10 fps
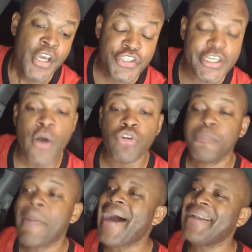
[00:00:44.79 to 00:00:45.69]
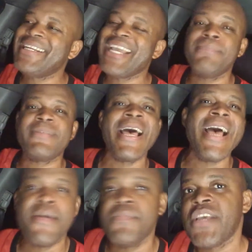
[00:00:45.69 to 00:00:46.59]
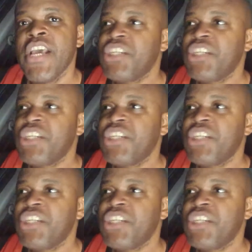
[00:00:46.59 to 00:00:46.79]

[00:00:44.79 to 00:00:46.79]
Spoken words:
She goes by the name Tams.